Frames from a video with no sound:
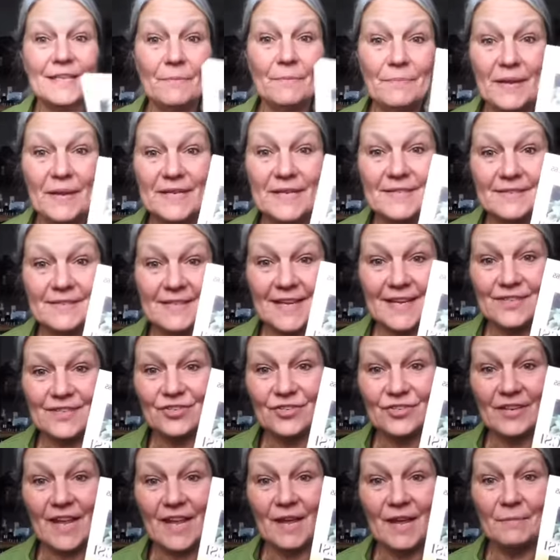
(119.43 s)
basil
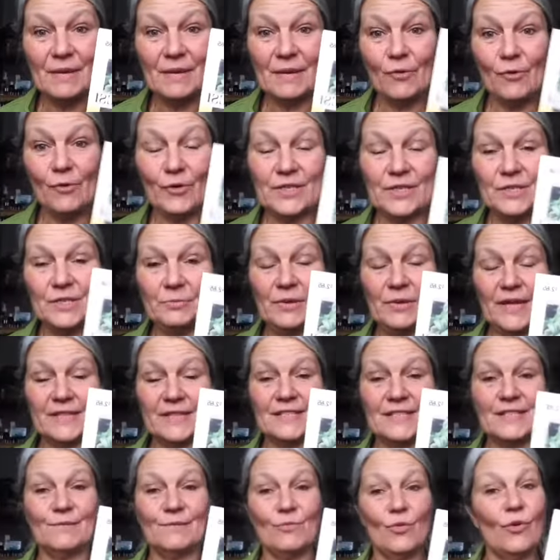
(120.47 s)
yesterday, but I'm going to plant
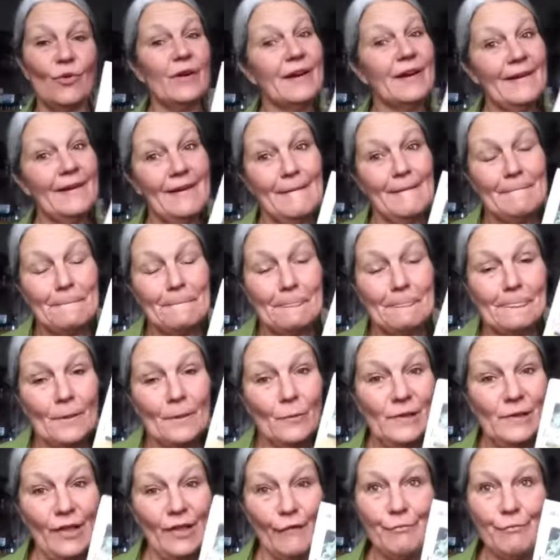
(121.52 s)
some more. We love